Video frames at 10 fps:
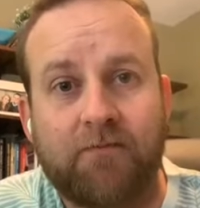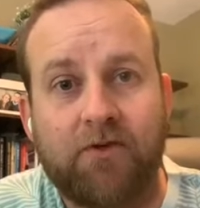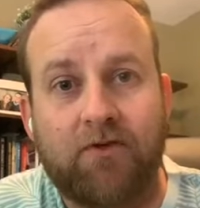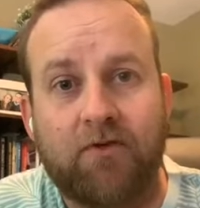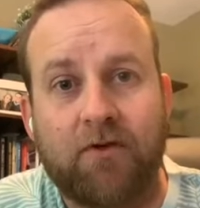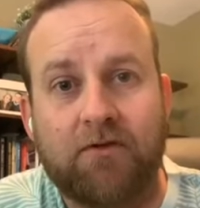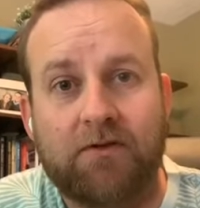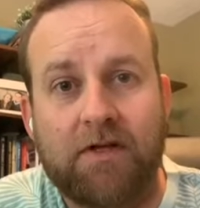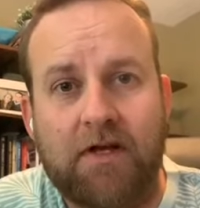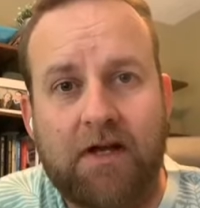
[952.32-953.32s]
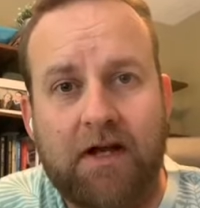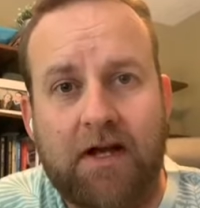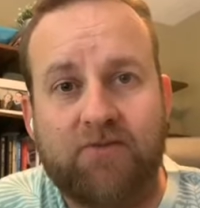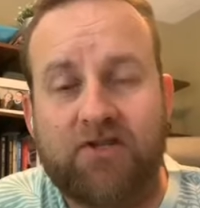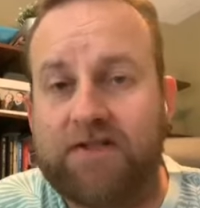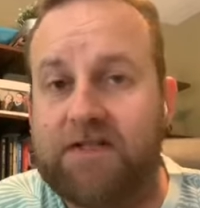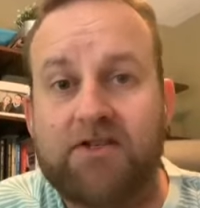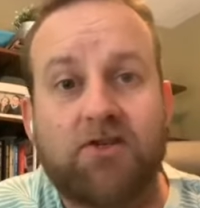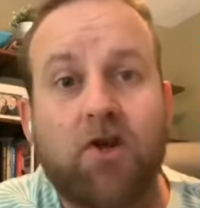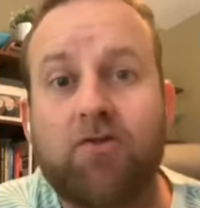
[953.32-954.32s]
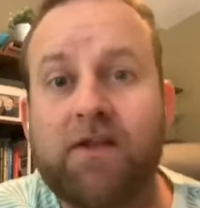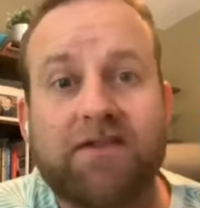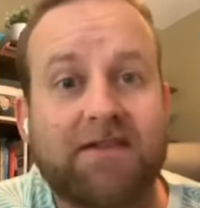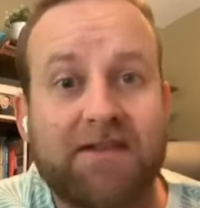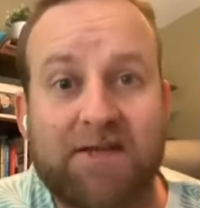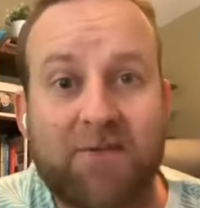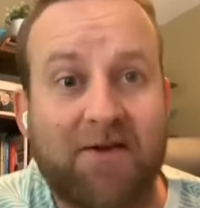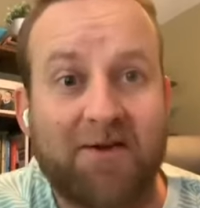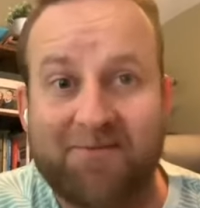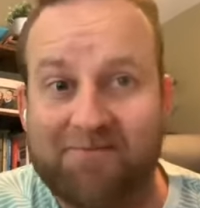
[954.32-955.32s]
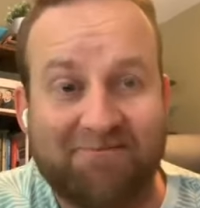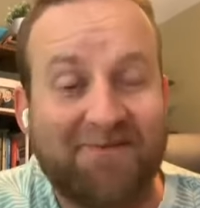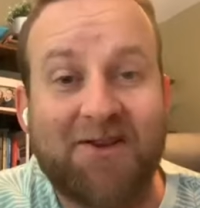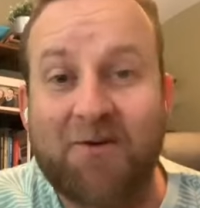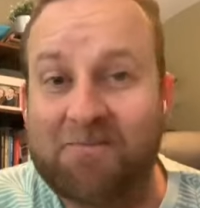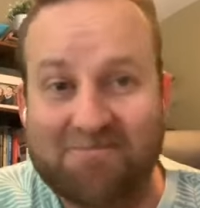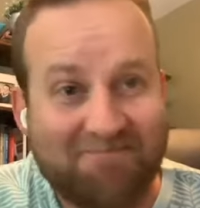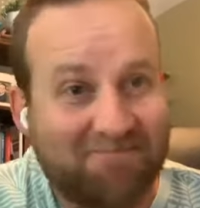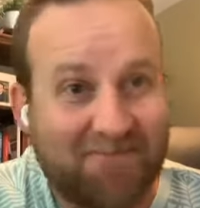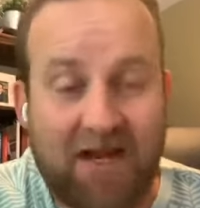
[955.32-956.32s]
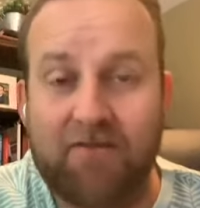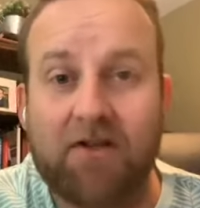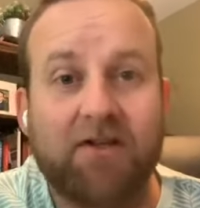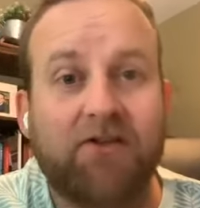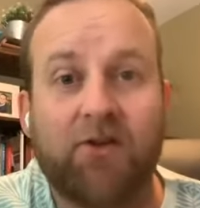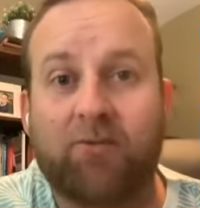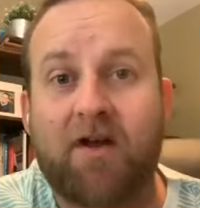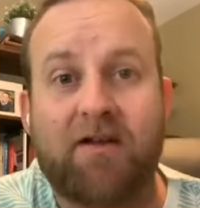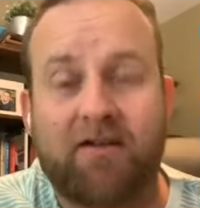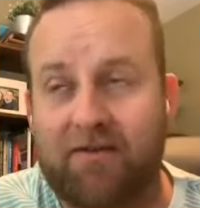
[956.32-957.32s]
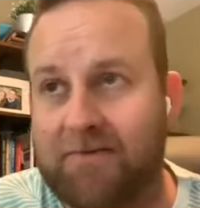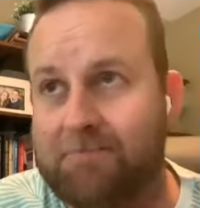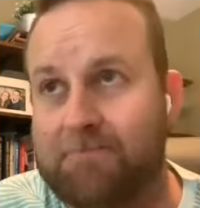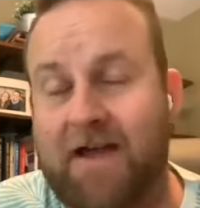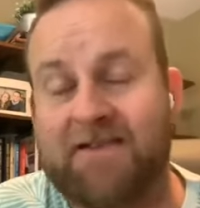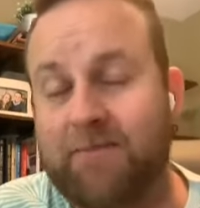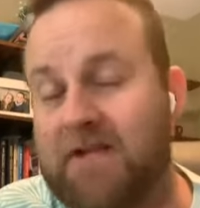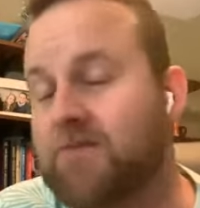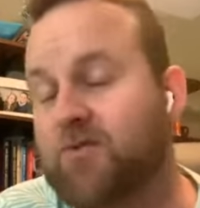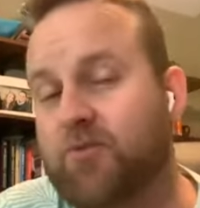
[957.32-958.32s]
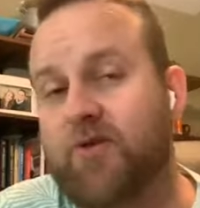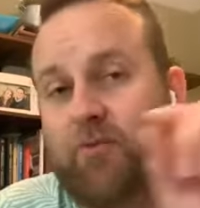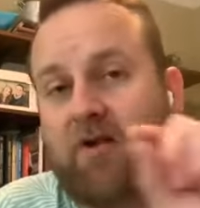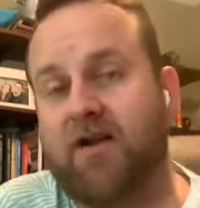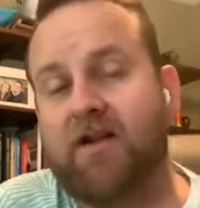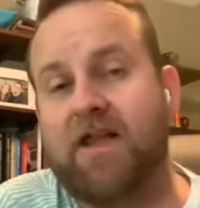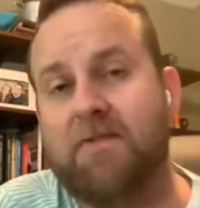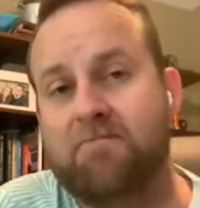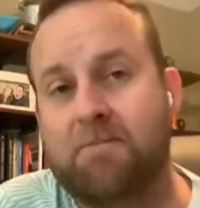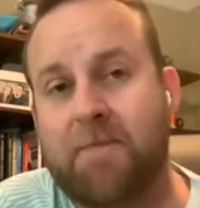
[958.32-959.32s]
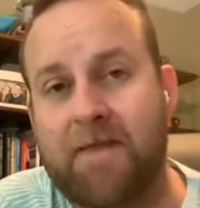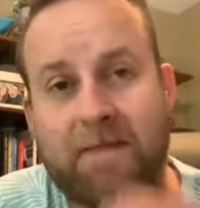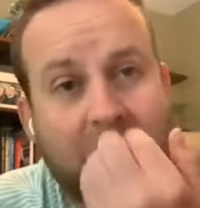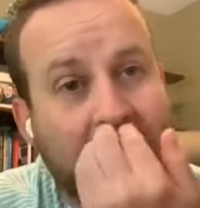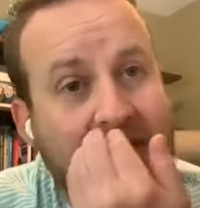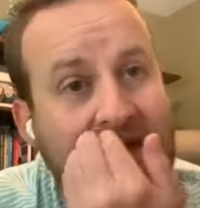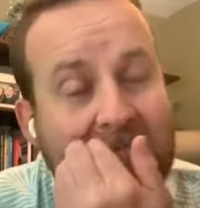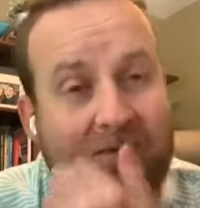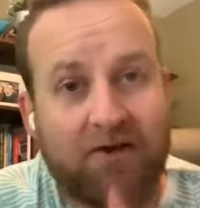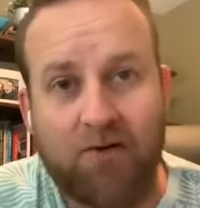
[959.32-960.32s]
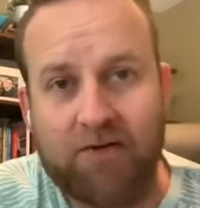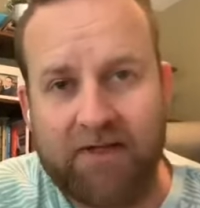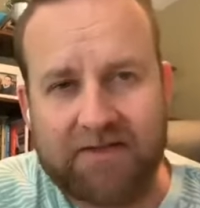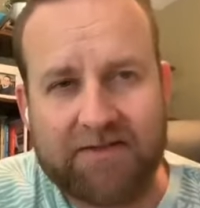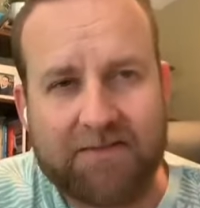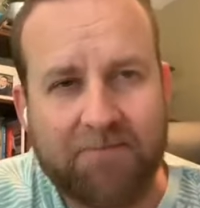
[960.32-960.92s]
cool. Jesse, no links in the email. Nope. Not even a link to your product. Sometimes we put the product name in there, but no links,